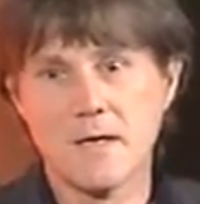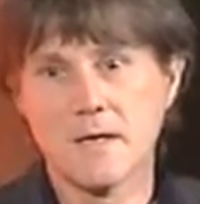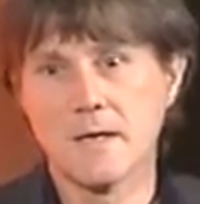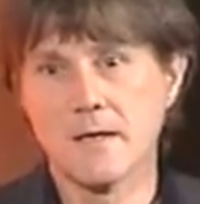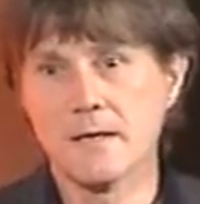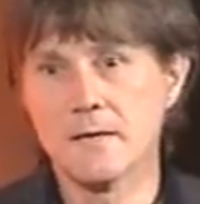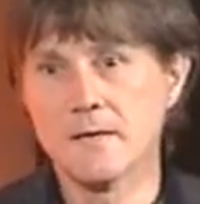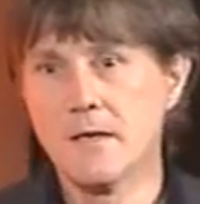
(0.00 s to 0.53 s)

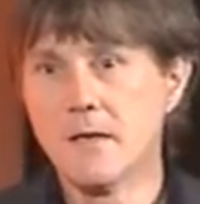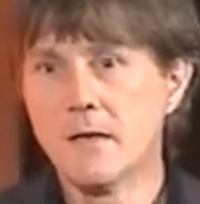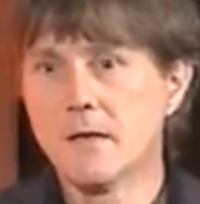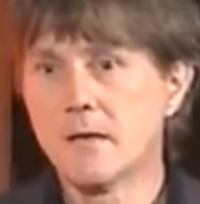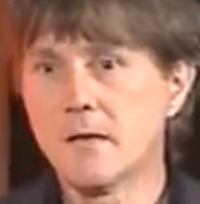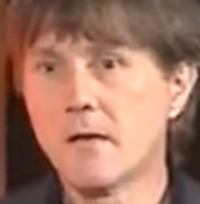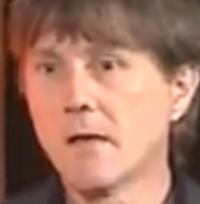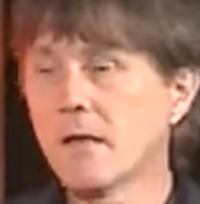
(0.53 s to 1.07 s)
And
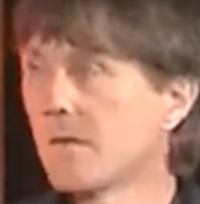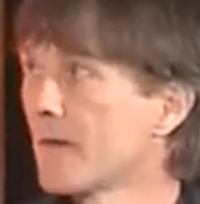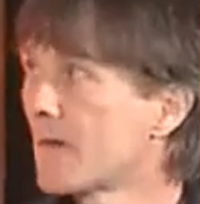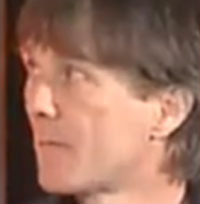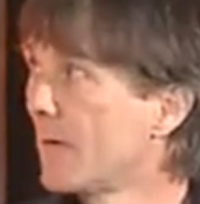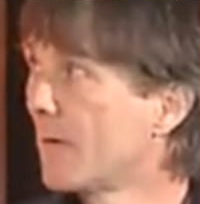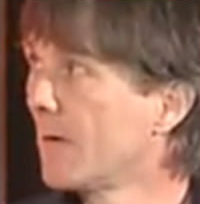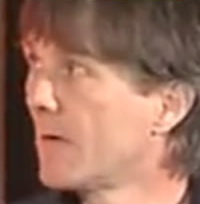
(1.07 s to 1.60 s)
the kind of
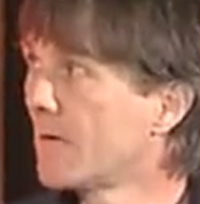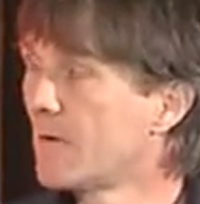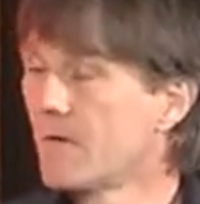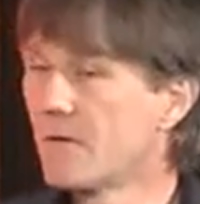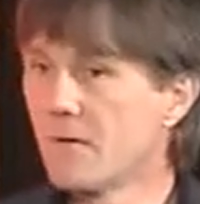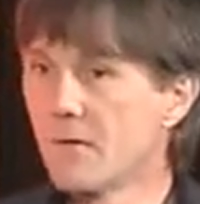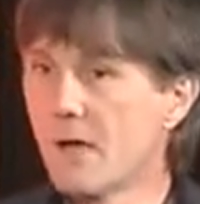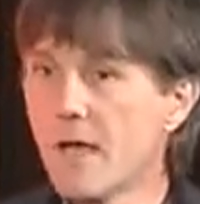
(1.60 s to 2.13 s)

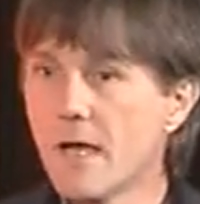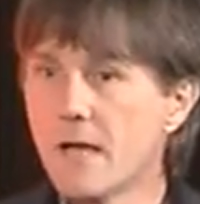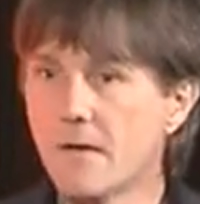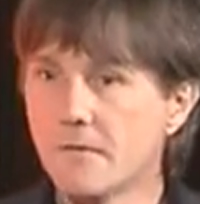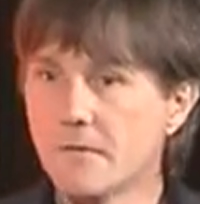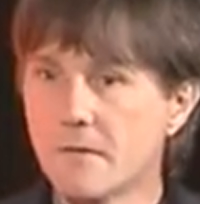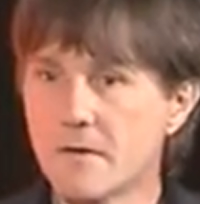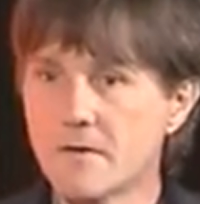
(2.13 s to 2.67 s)
experiences you
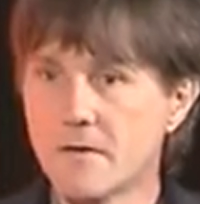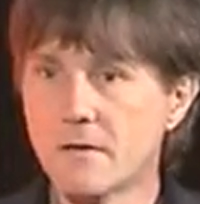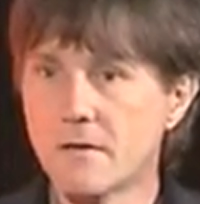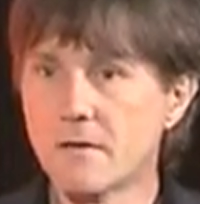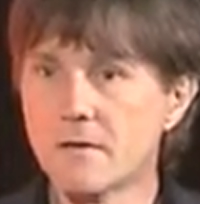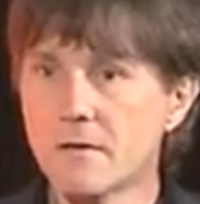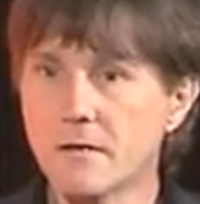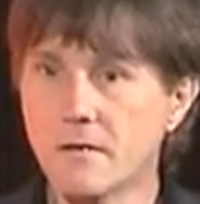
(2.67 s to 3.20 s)
have as a
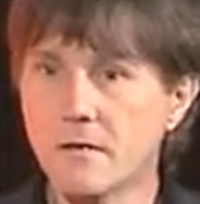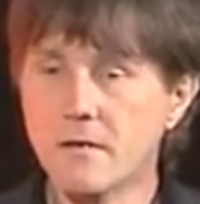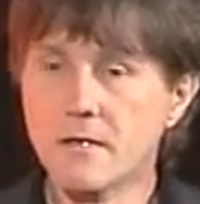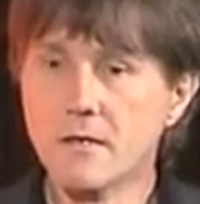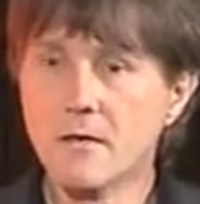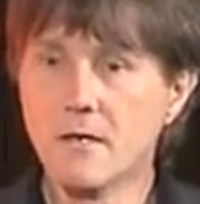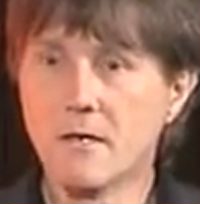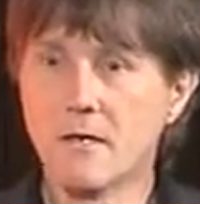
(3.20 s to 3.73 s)
learner
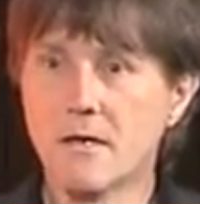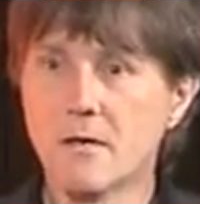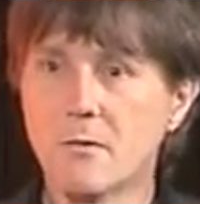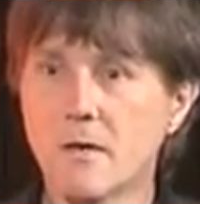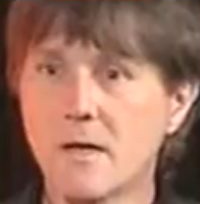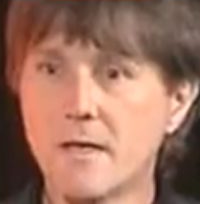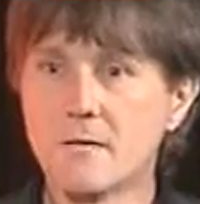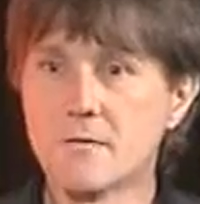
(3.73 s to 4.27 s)
are
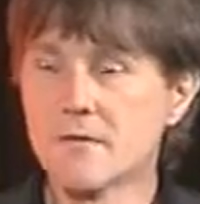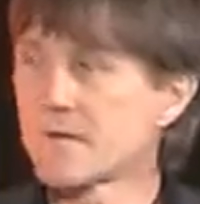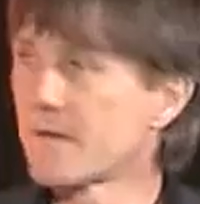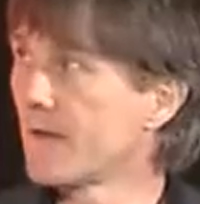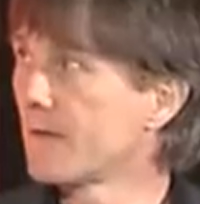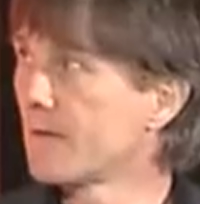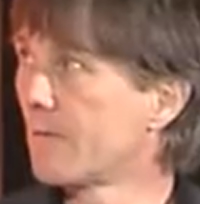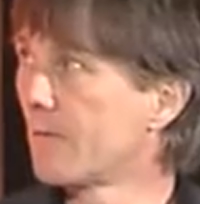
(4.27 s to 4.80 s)
quite
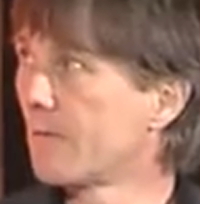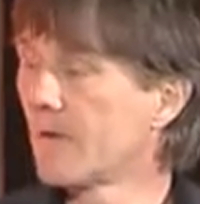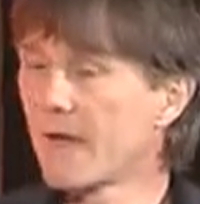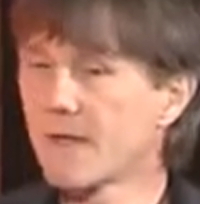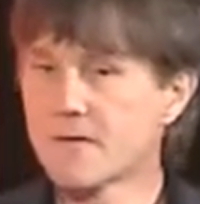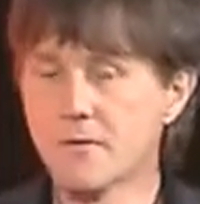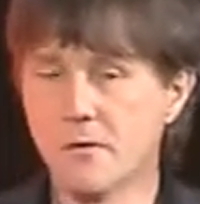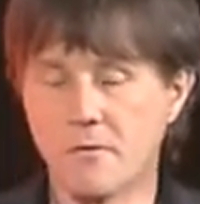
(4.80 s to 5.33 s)
interesting to
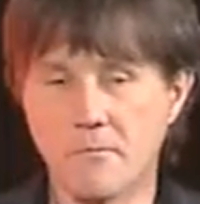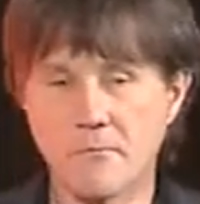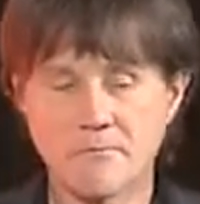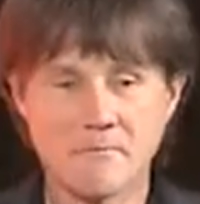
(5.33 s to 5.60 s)
reflect on.